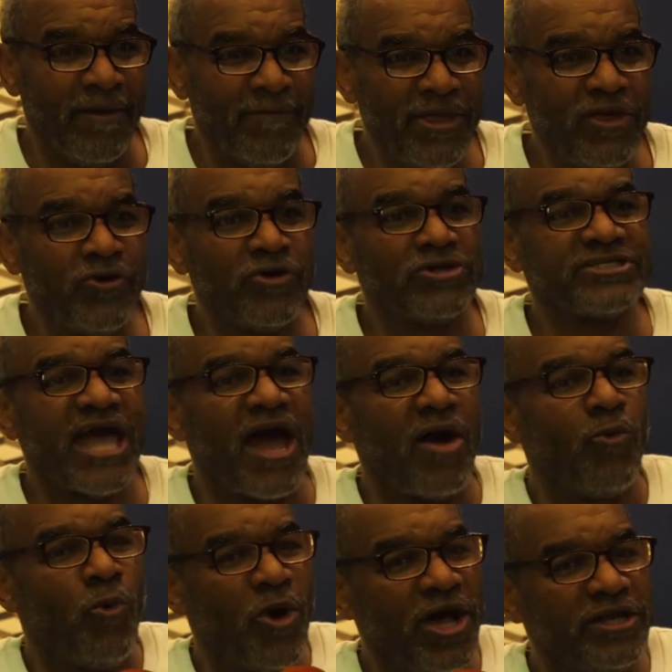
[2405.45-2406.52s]
because I
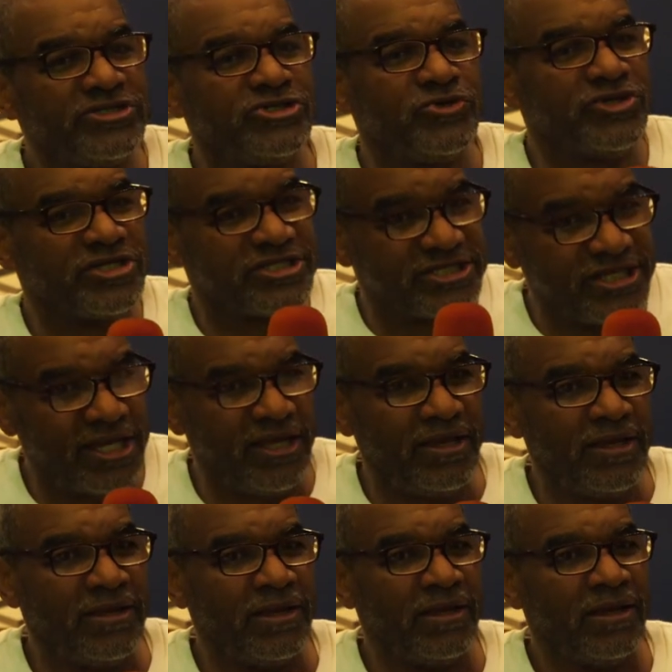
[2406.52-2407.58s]
want you to
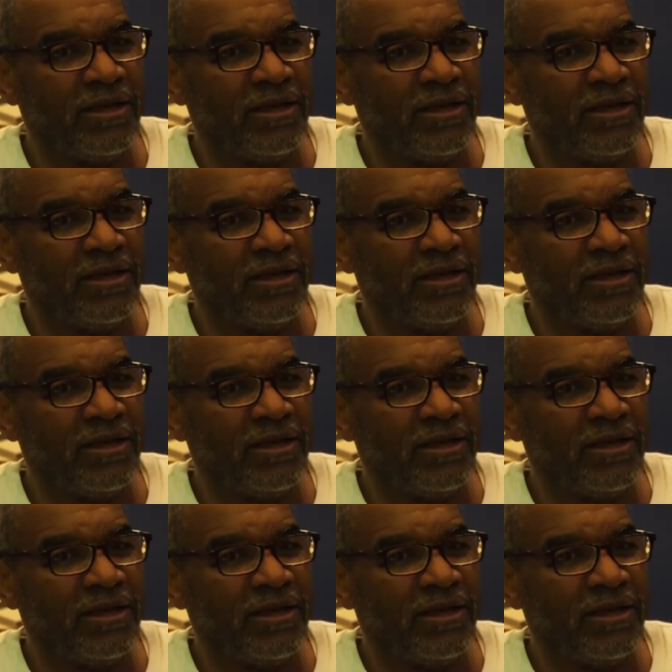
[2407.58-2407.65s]
see